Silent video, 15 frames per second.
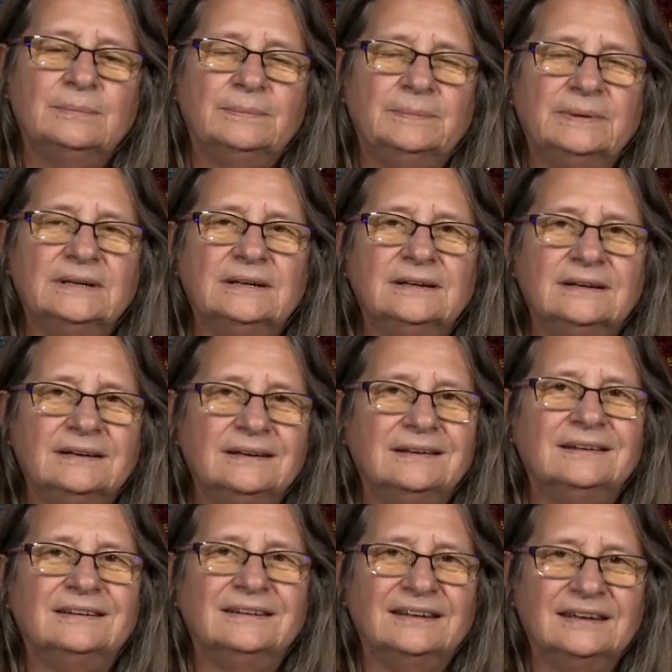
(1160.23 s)
but
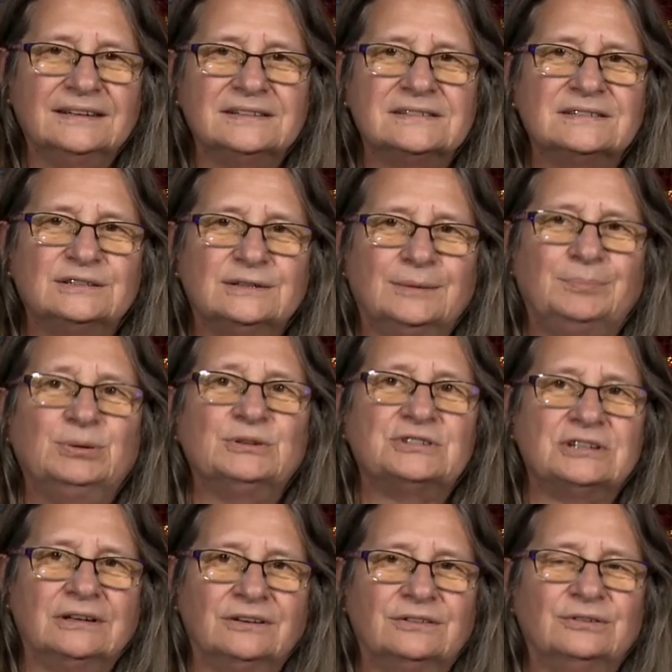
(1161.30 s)
it's the
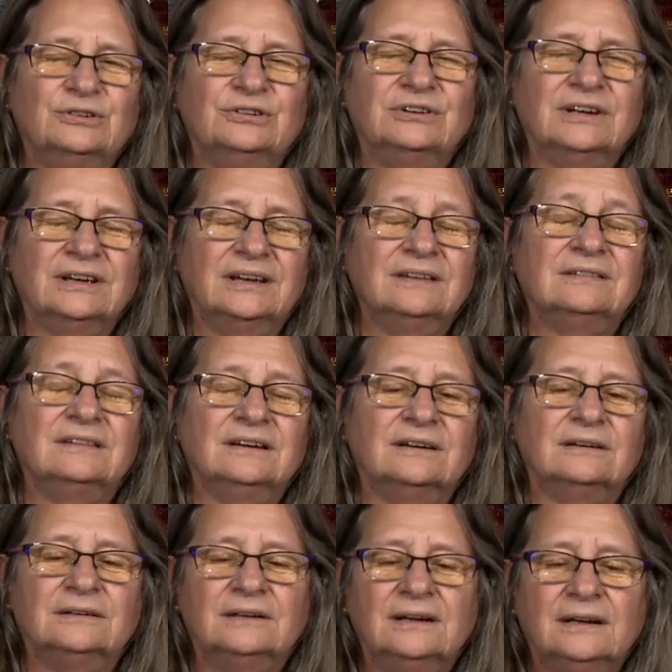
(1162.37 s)
pushing through to get there.